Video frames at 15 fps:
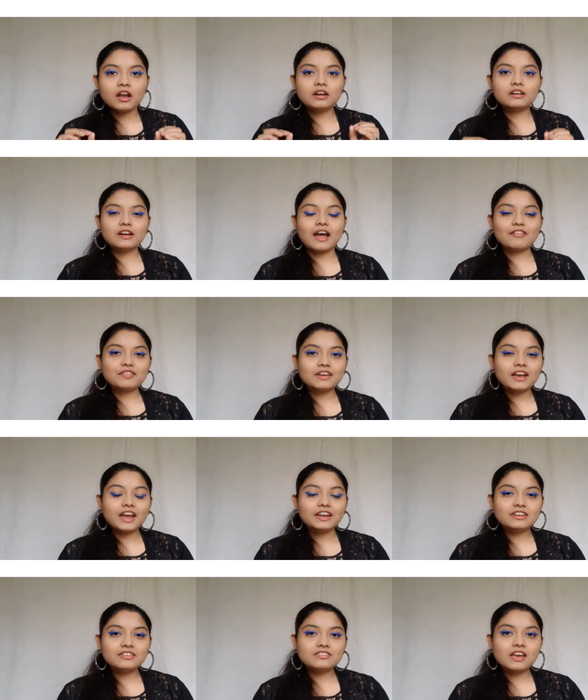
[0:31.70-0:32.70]
Graphic
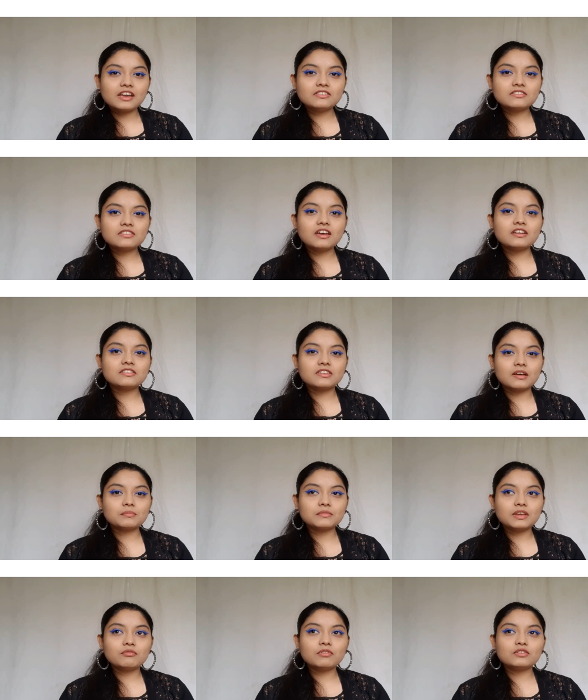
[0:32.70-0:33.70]
eye designs are
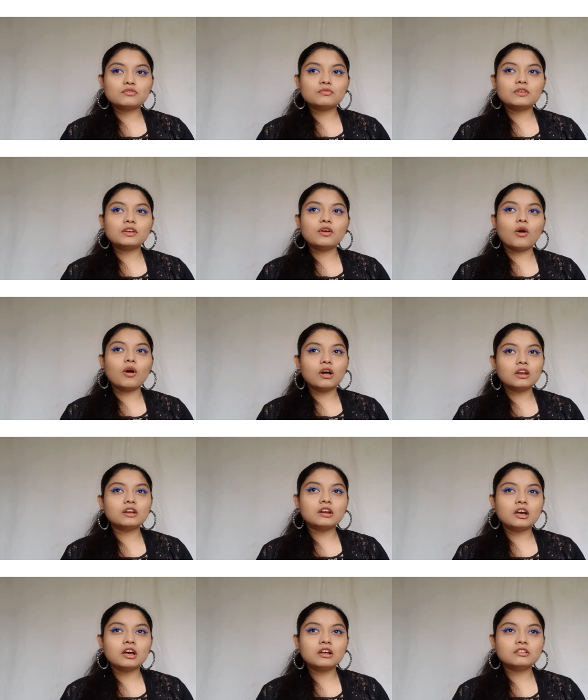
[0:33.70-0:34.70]
something which we all
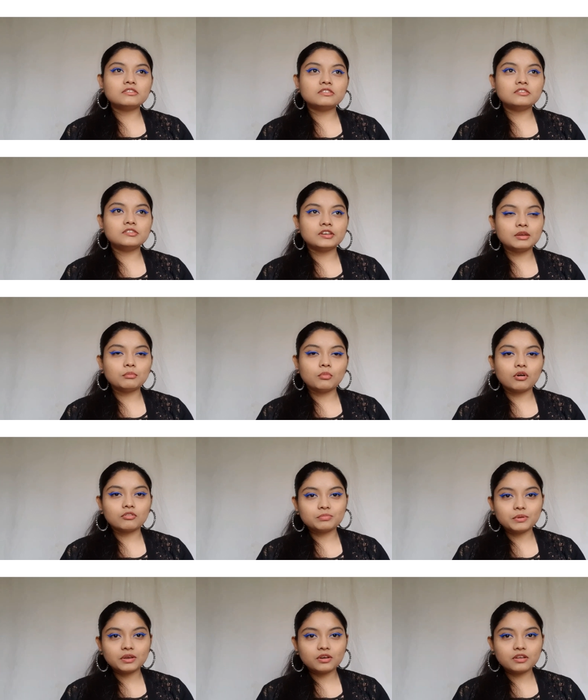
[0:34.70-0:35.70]
girls dream
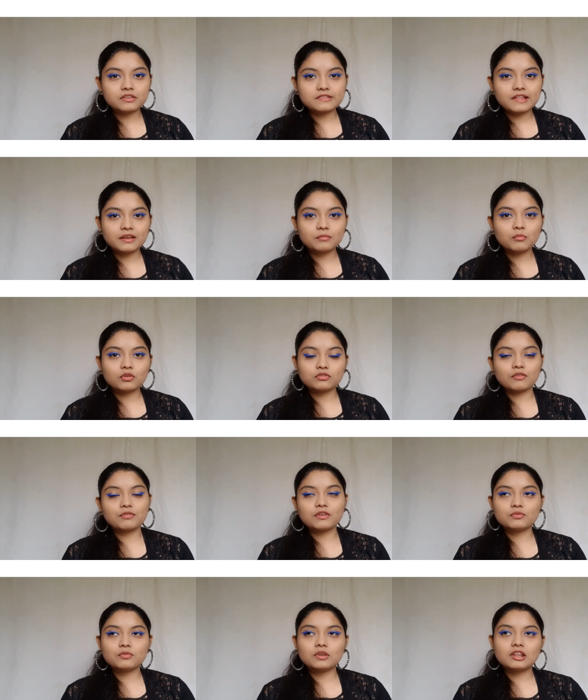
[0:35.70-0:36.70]
of because like most of
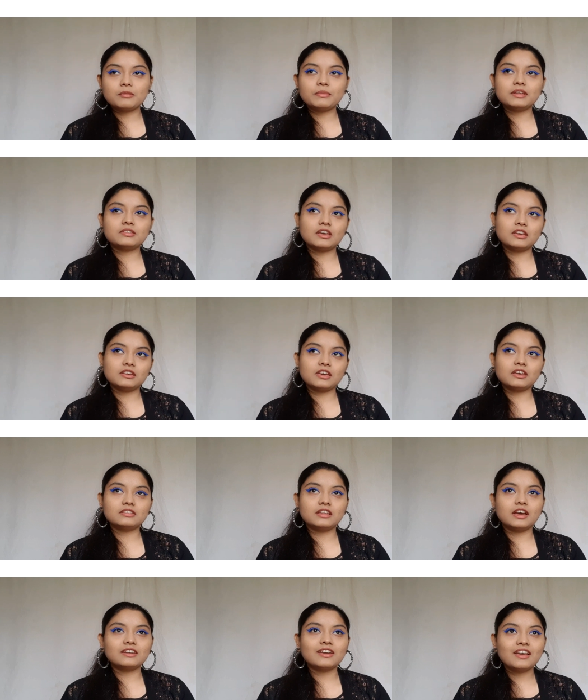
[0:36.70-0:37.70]
us will be thinking
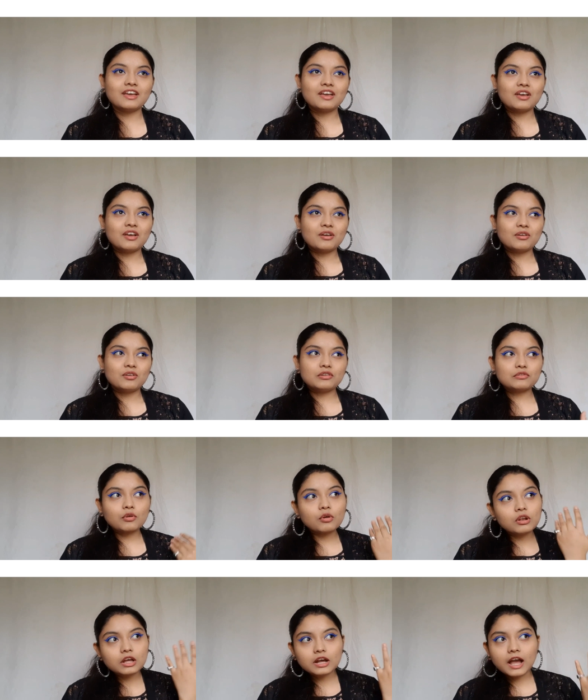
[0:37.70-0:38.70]
that
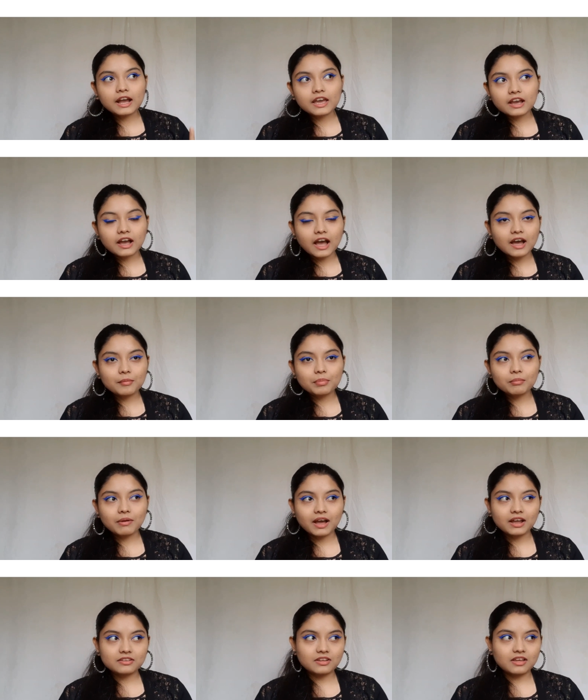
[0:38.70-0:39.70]
isko laga ke kahan pe
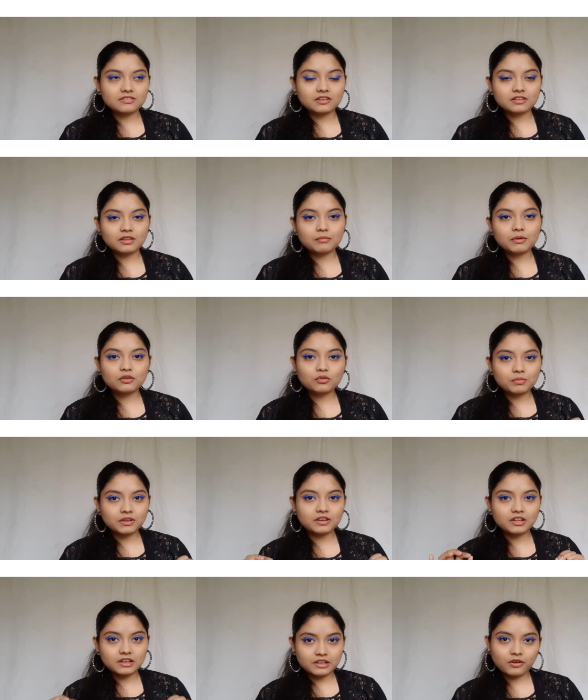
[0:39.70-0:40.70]
bahar ja sakte, but to be
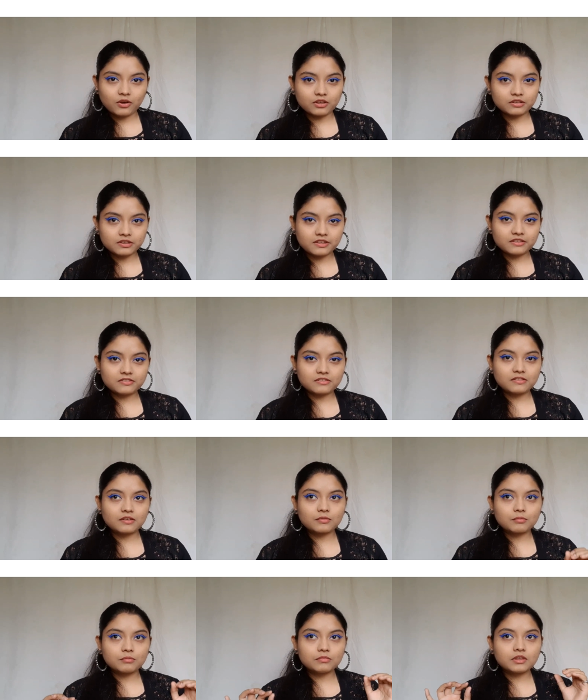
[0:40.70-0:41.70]
really honest,
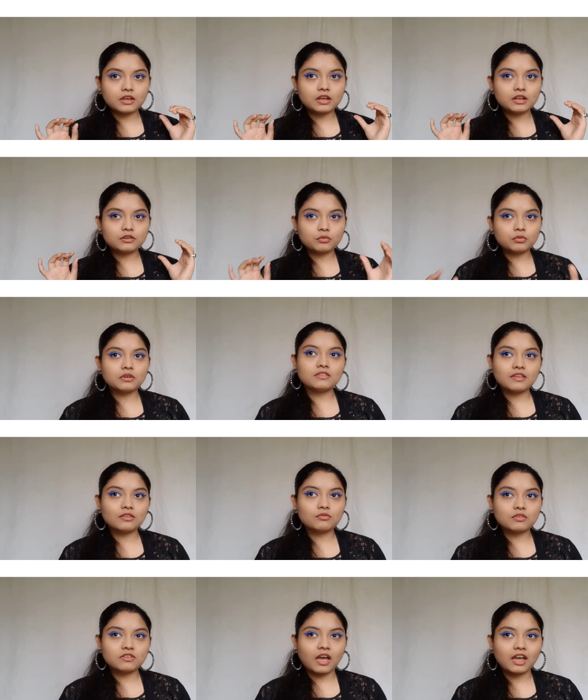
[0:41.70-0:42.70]
the two designs
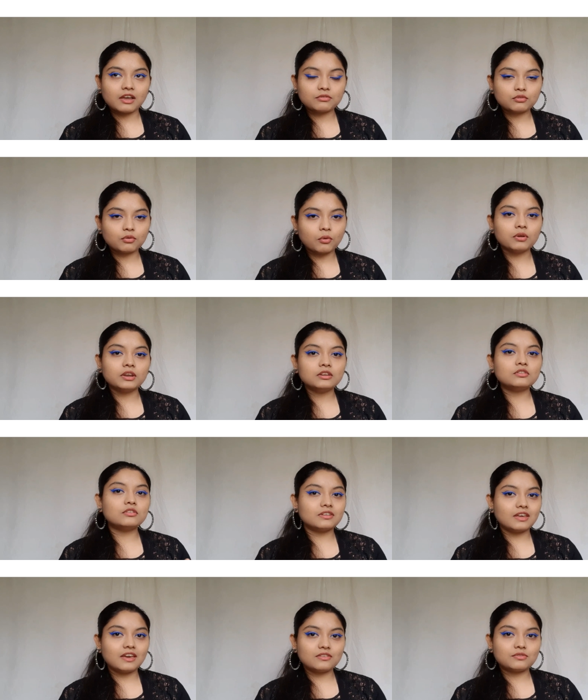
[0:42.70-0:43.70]
which I have shown in
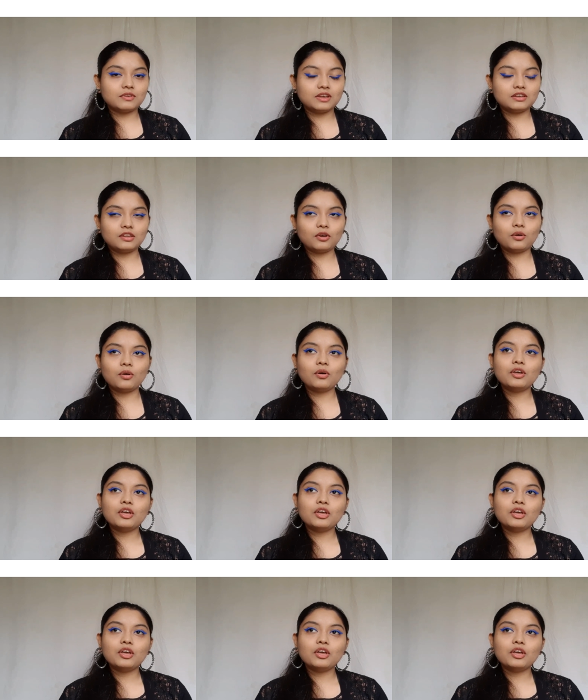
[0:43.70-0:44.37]
today's video,